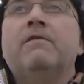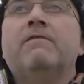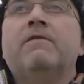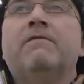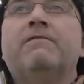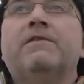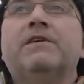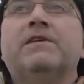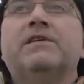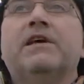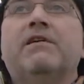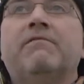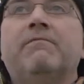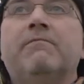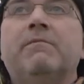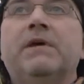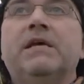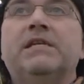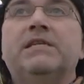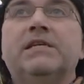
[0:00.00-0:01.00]

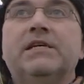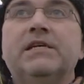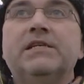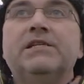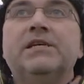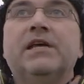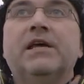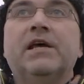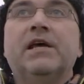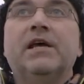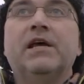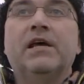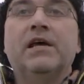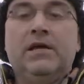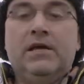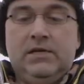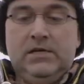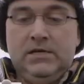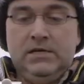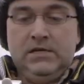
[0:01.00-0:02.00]
57 meters.
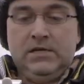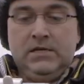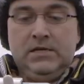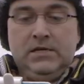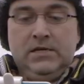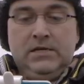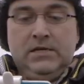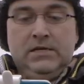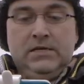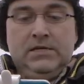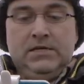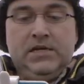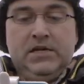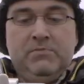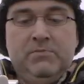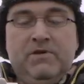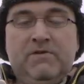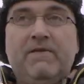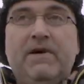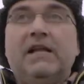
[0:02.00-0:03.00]
Let's get a
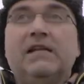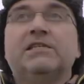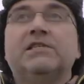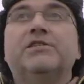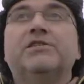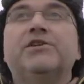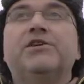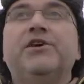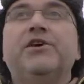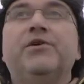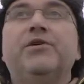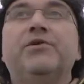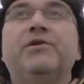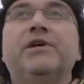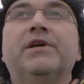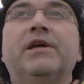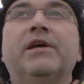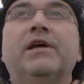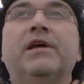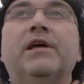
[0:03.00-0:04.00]
bit of altitude.
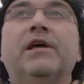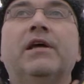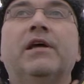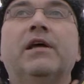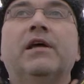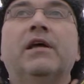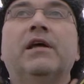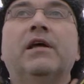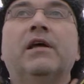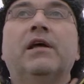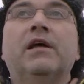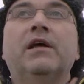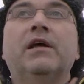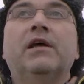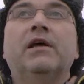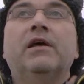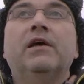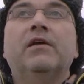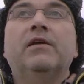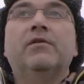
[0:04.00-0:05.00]

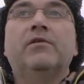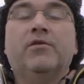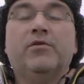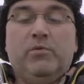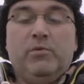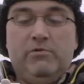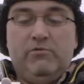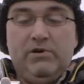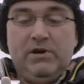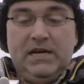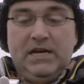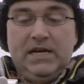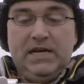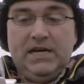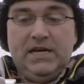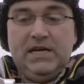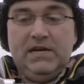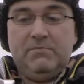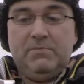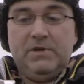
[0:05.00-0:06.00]
Not that we really
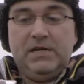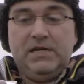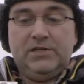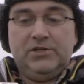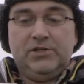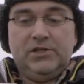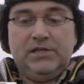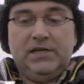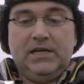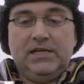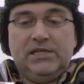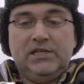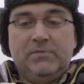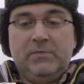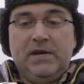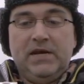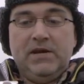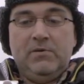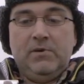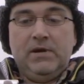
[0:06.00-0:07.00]
need it, but let's just get some
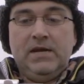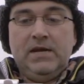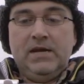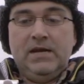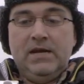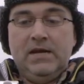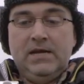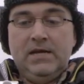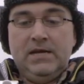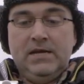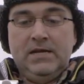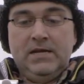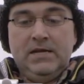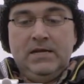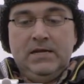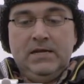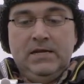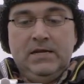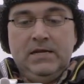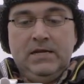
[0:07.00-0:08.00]
anyway.
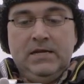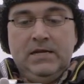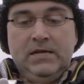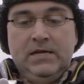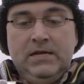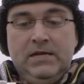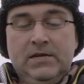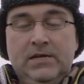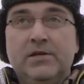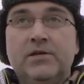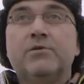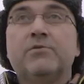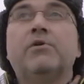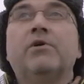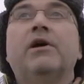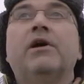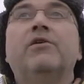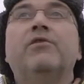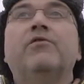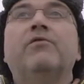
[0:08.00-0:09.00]
So we're
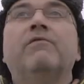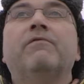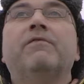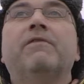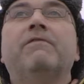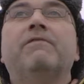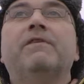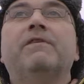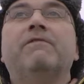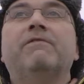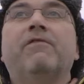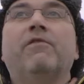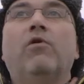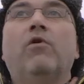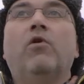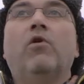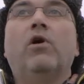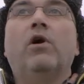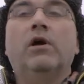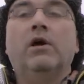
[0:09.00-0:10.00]

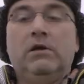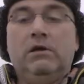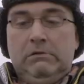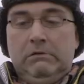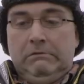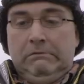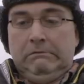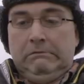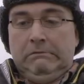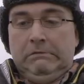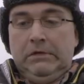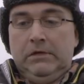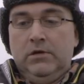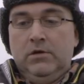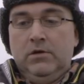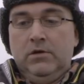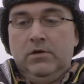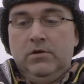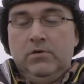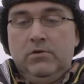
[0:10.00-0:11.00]
154.
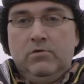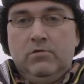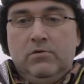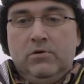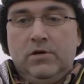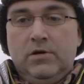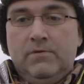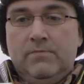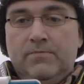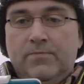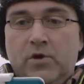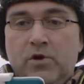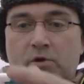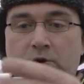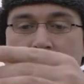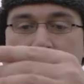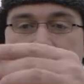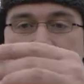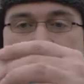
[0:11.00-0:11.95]
Right, okay,